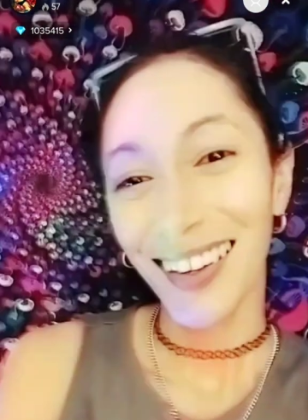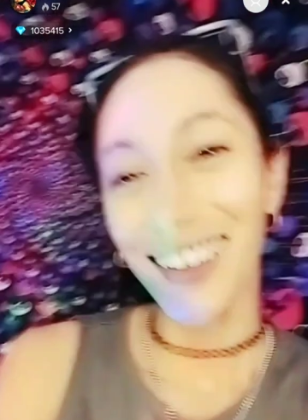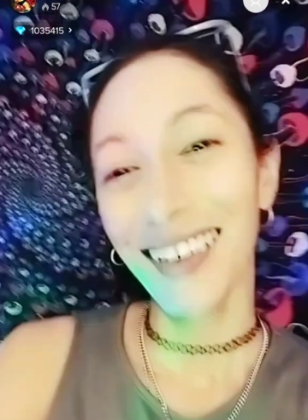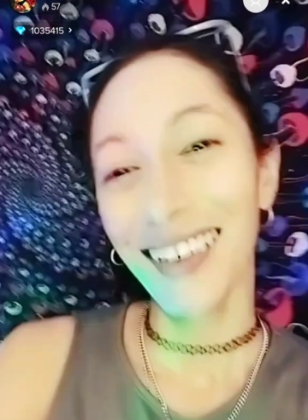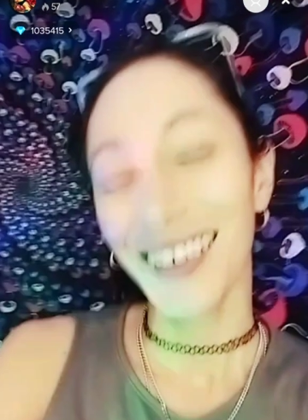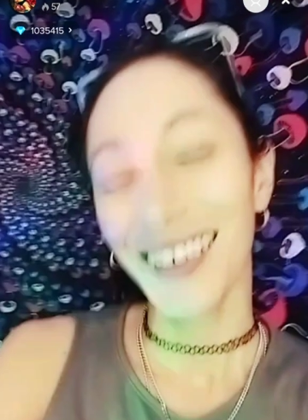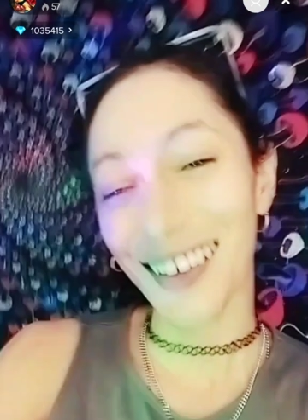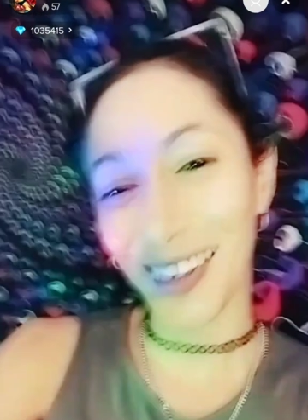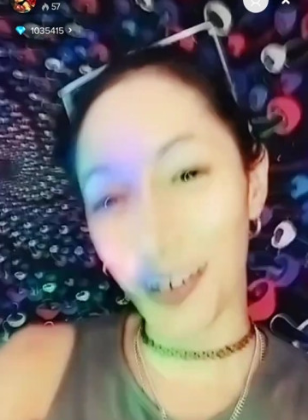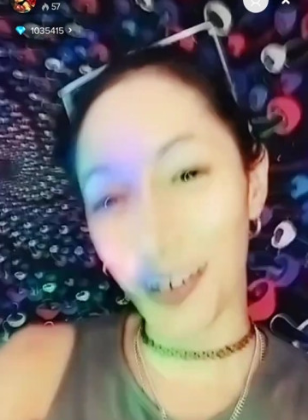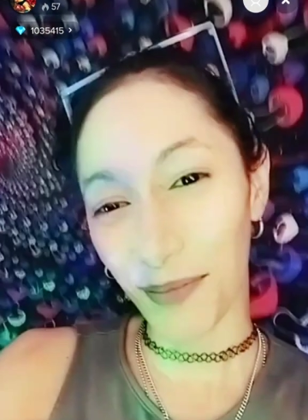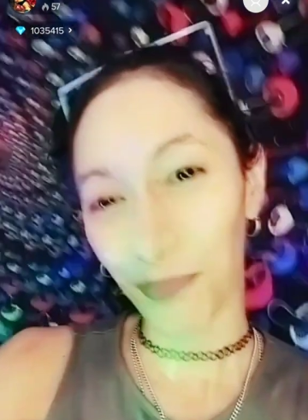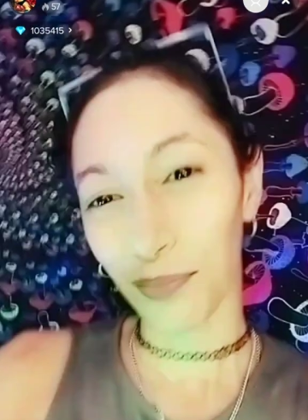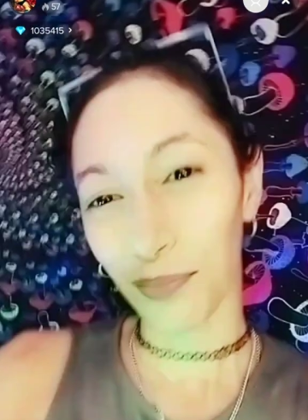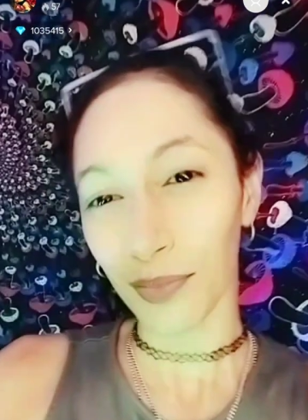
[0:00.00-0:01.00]
Uh-huh.
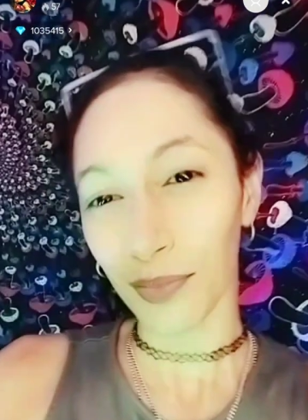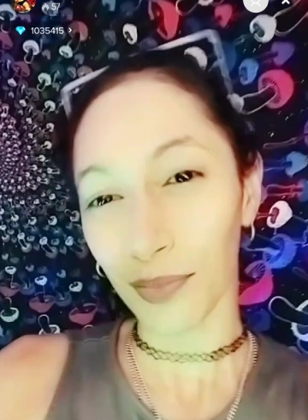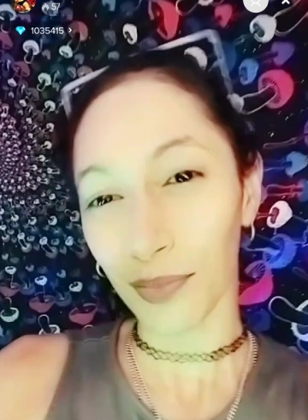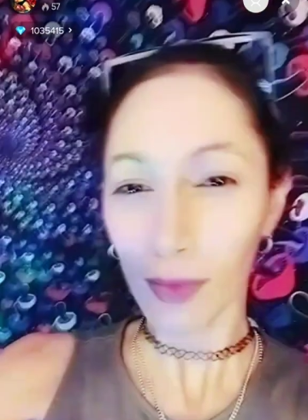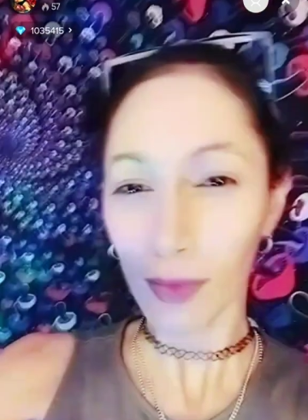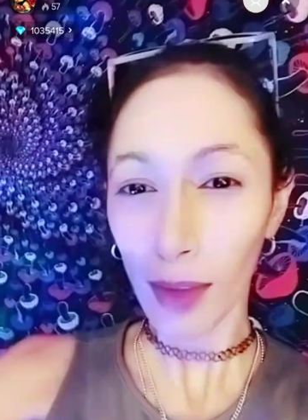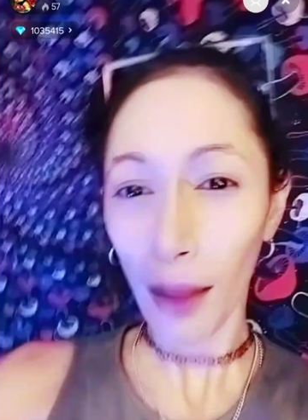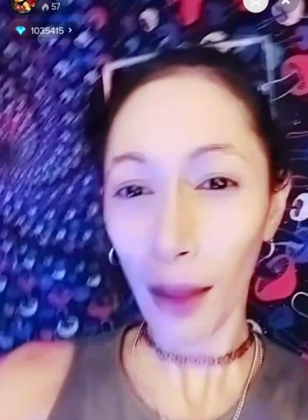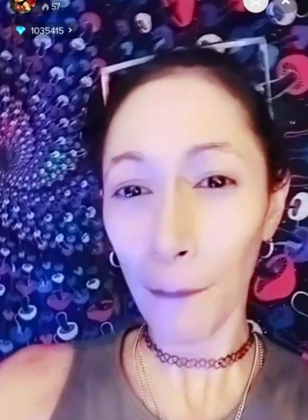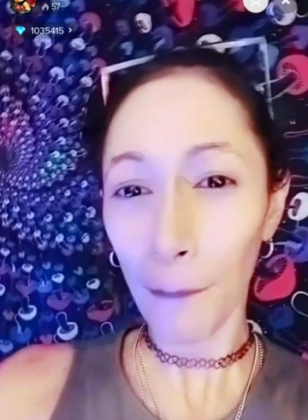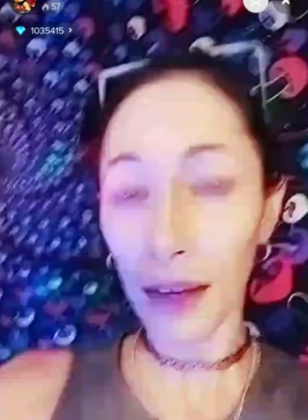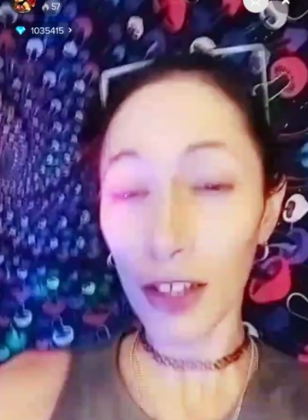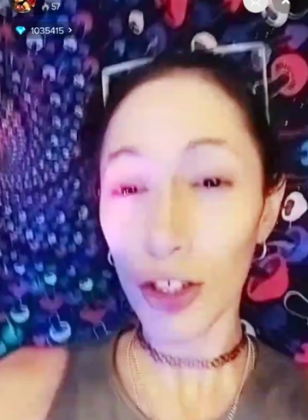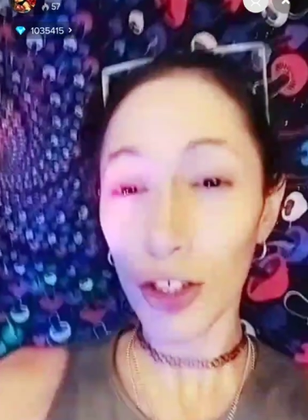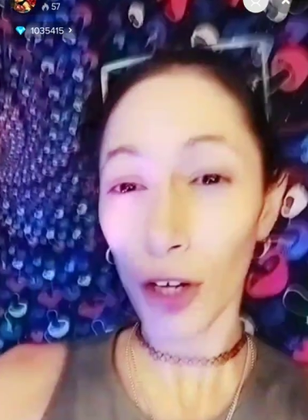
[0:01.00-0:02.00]
be
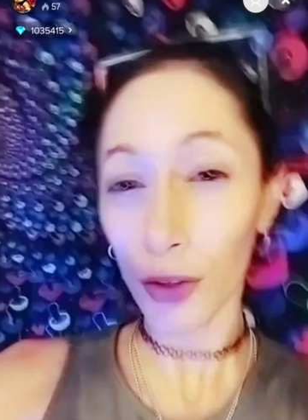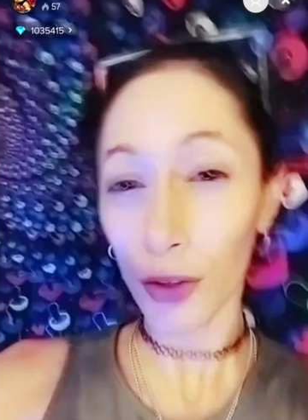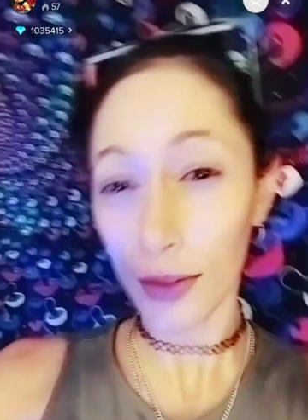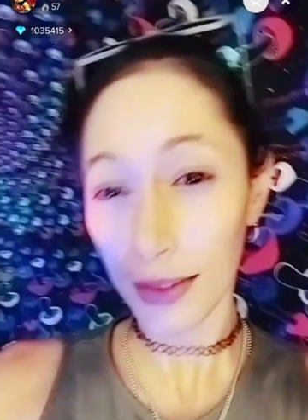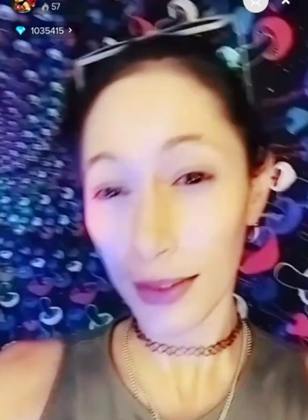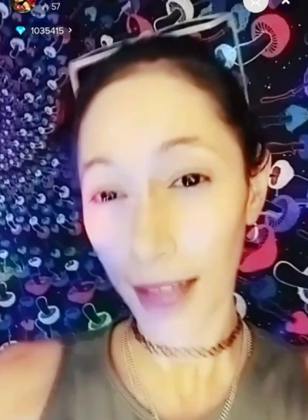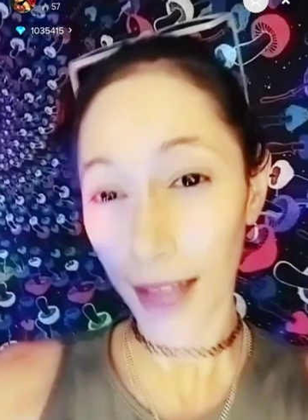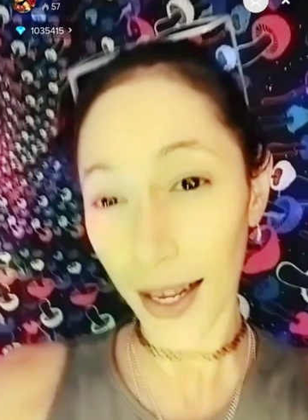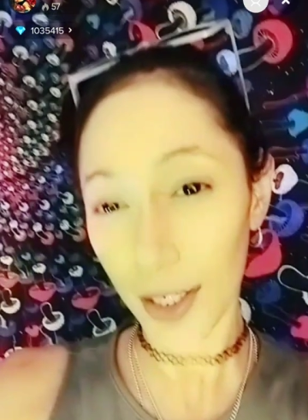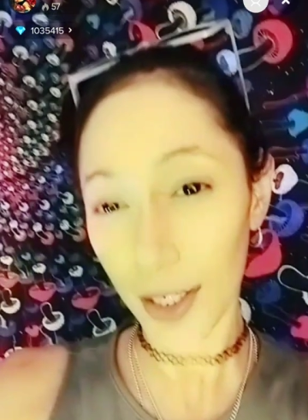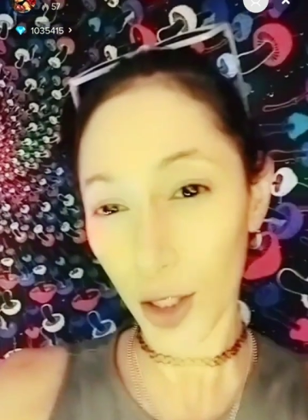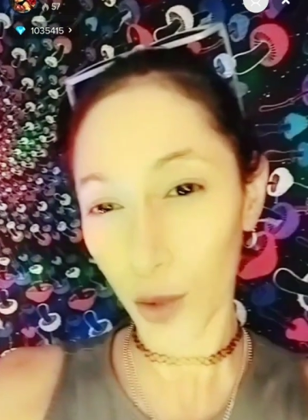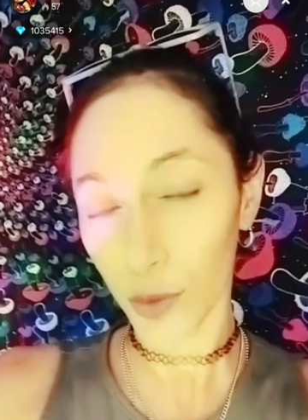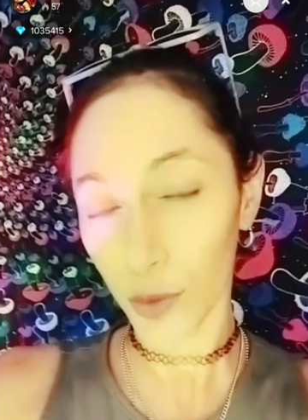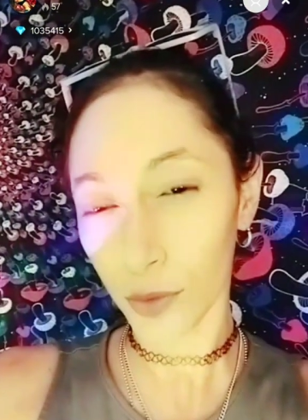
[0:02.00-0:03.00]
sure to stay
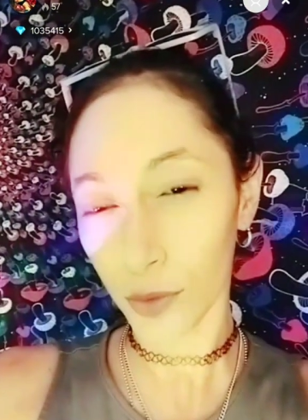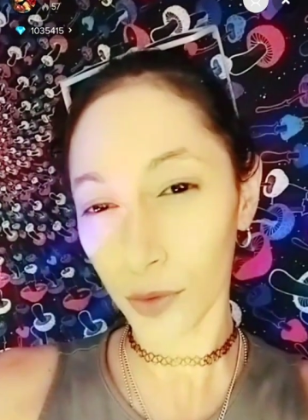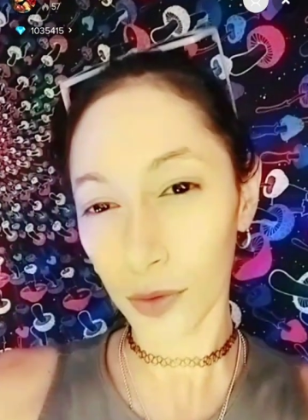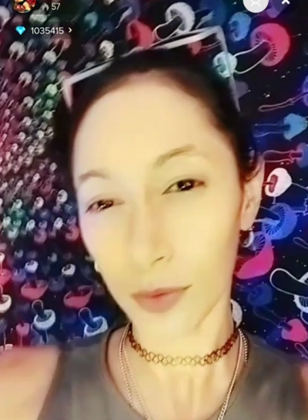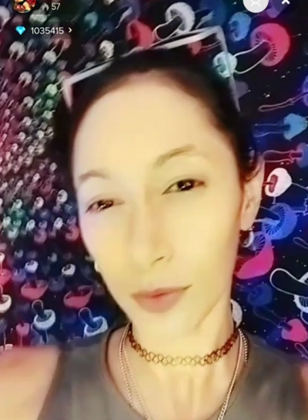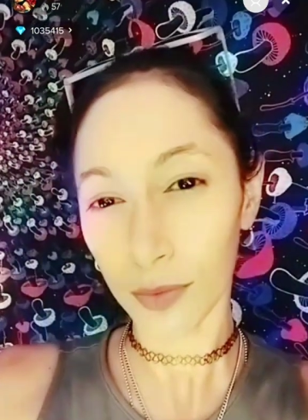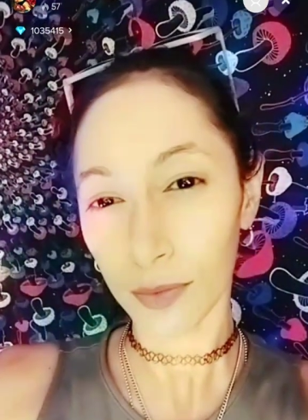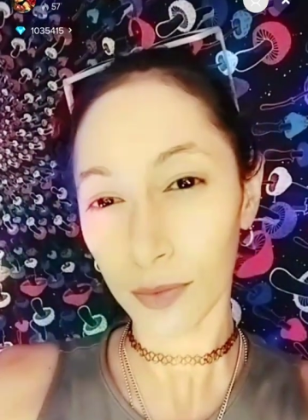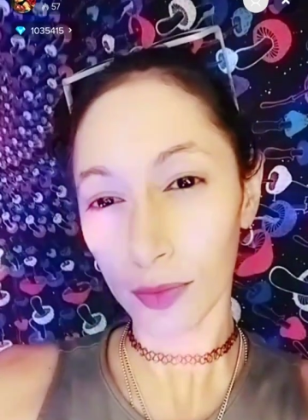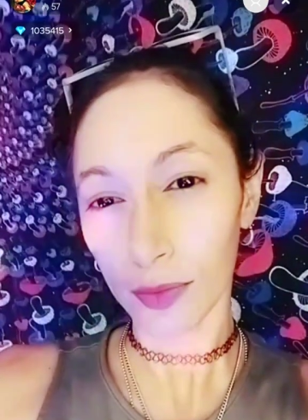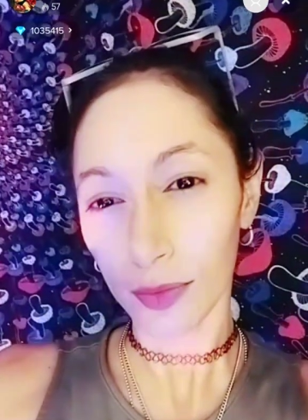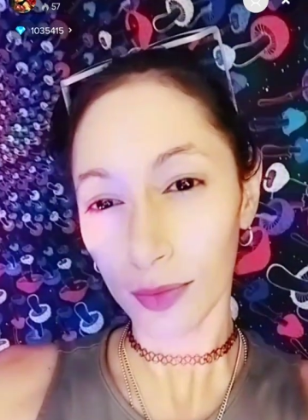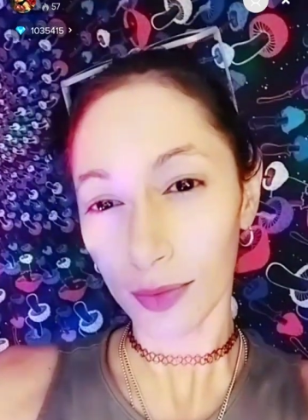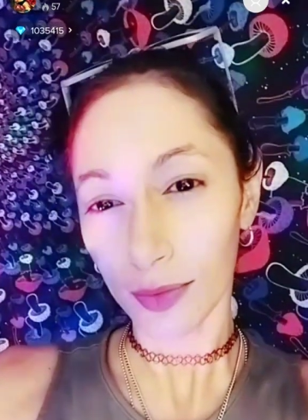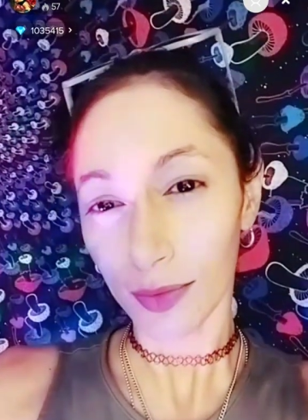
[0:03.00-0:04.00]
tuned
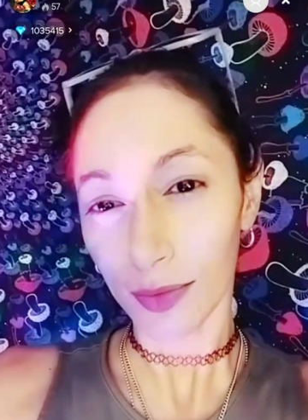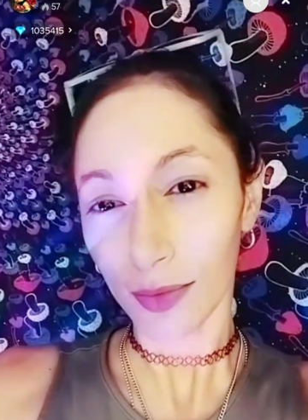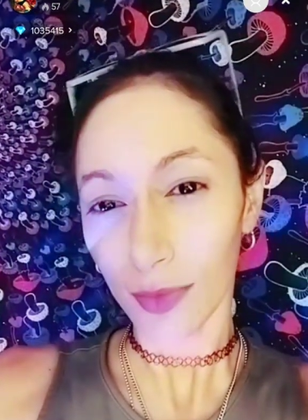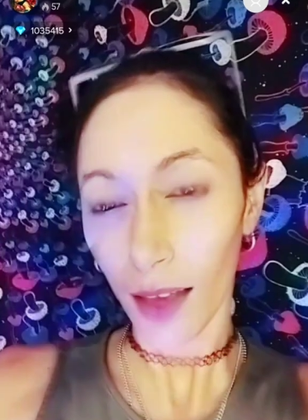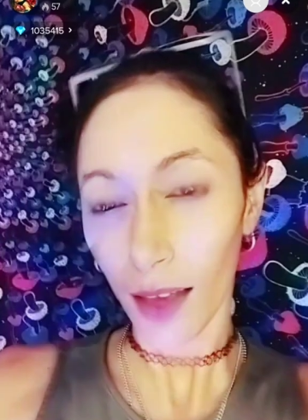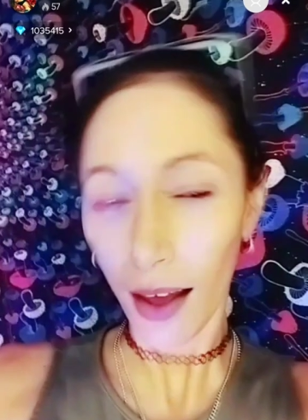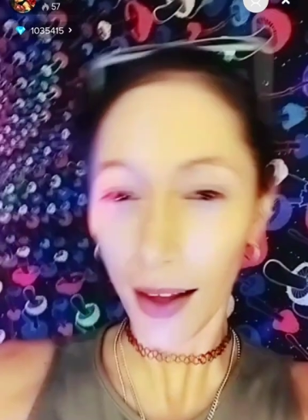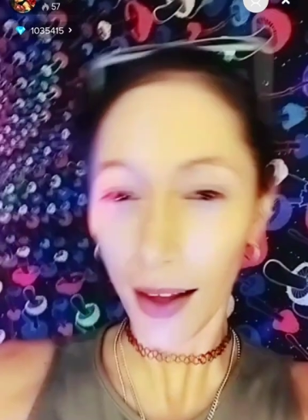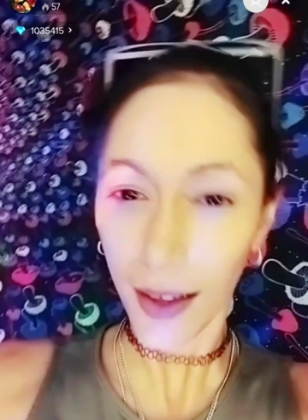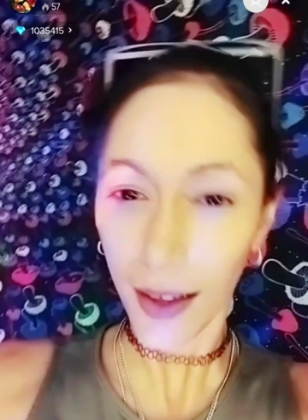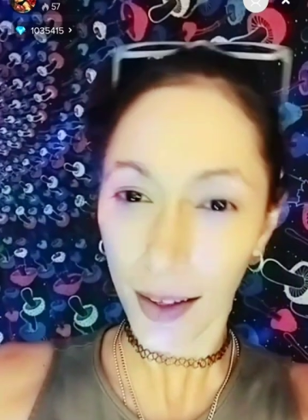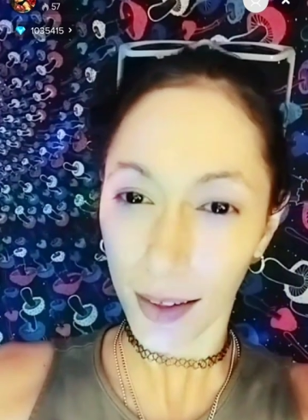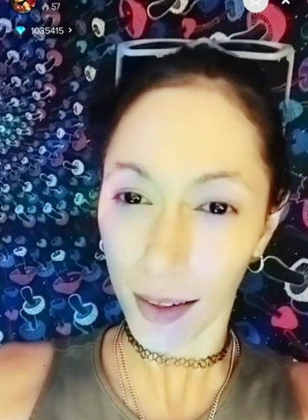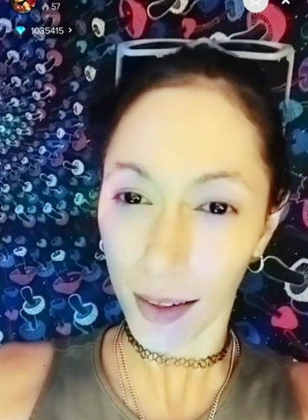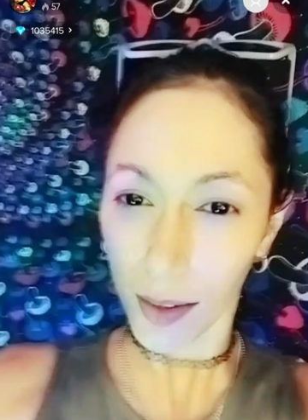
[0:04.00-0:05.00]

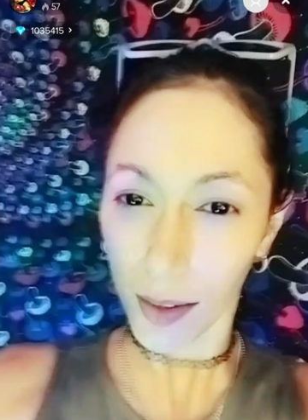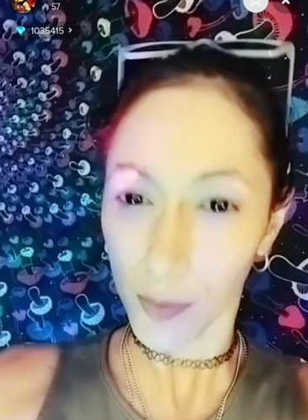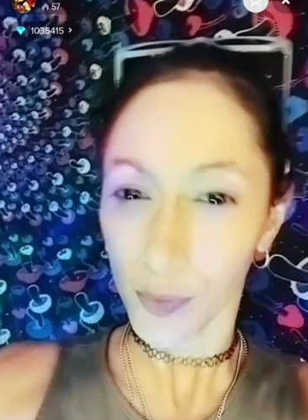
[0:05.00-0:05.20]
and,